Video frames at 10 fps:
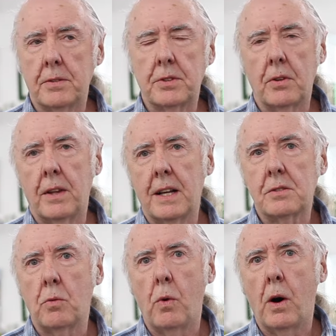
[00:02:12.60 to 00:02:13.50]
So that's
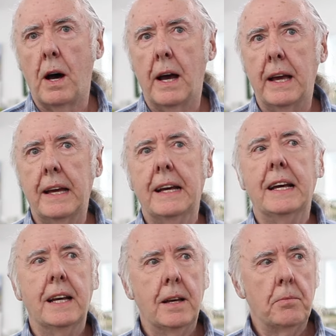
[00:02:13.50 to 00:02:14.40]
why
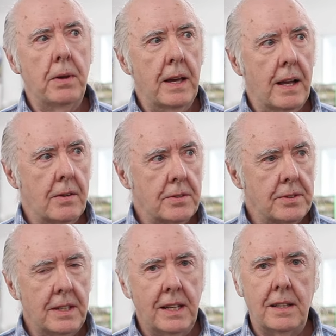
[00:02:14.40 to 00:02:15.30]
pianos
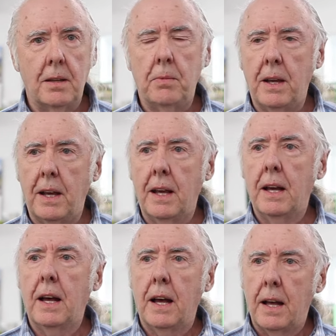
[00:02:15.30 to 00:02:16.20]
need to be
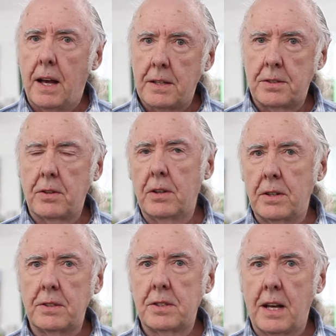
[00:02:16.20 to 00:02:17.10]
a
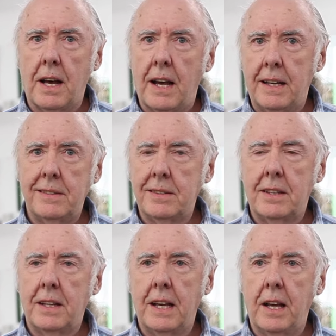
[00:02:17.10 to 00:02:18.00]
certain size
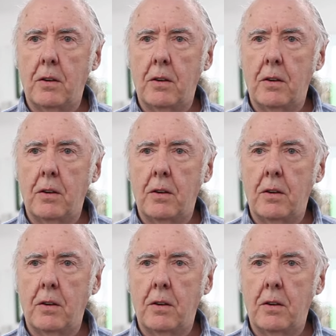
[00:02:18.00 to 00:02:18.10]
in